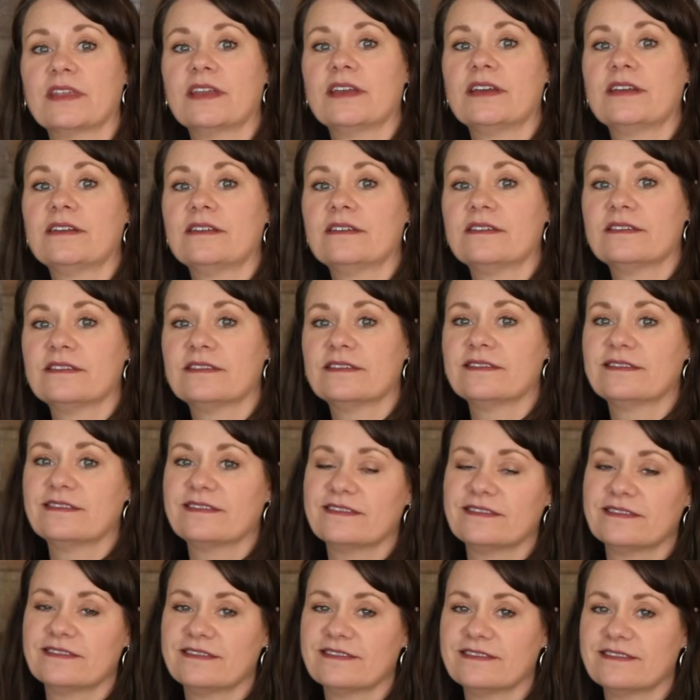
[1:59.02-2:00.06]

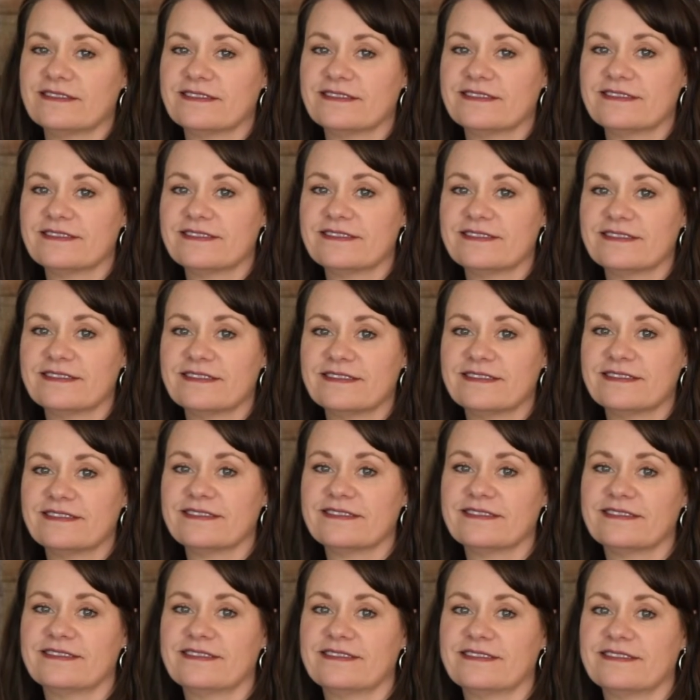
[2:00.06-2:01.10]

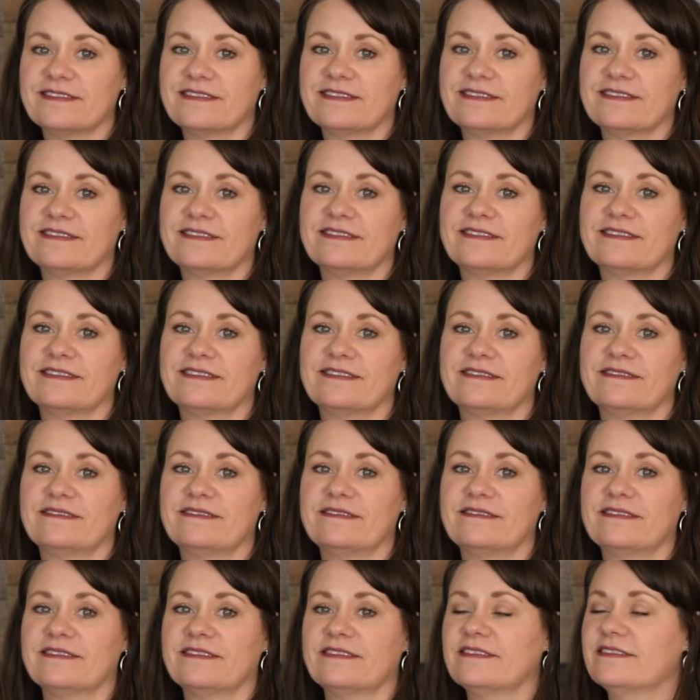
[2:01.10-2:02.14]

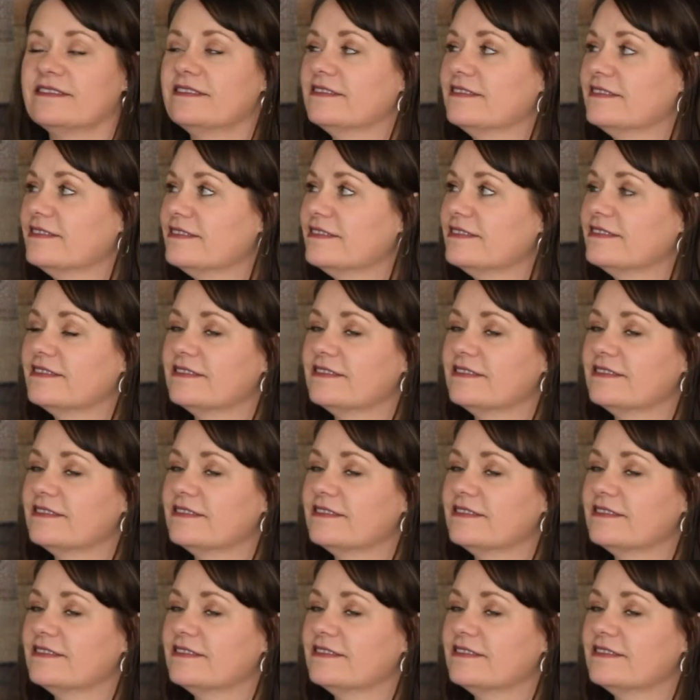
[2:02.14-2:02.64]
No words are spoken by the person on screen.